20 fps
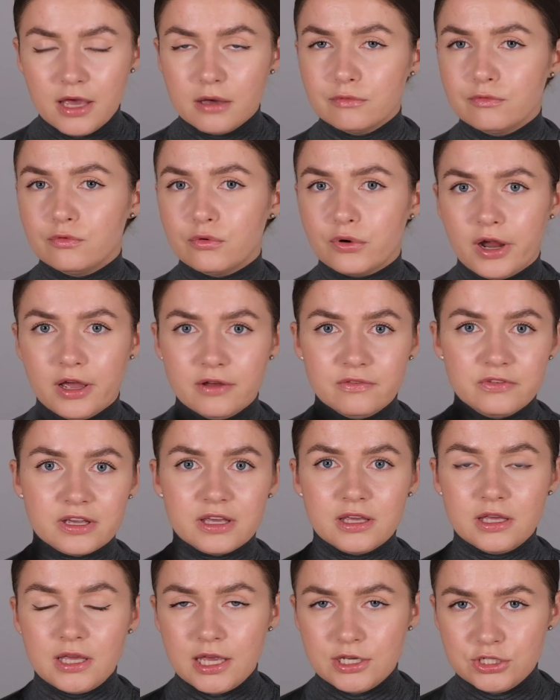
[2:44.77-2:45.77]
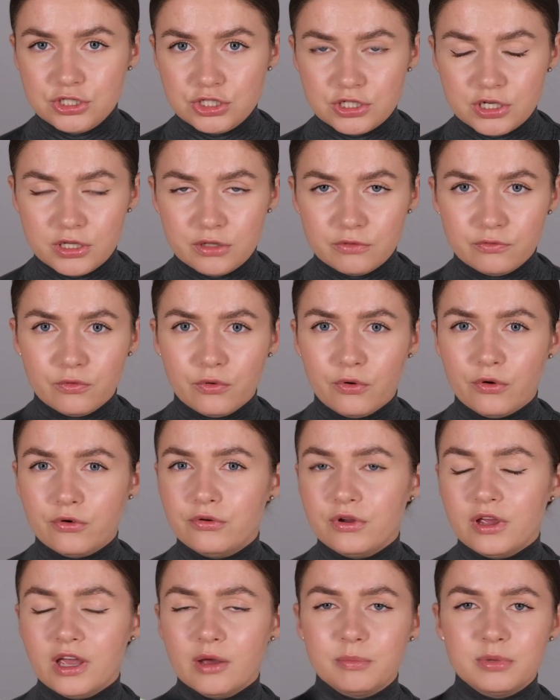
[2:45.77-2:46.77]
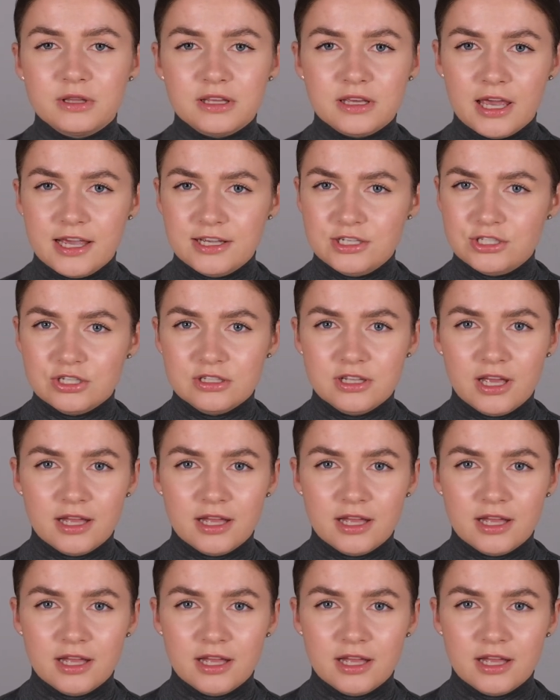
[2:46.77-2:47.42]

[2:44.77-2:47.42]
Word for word: for a vacation, for reapplication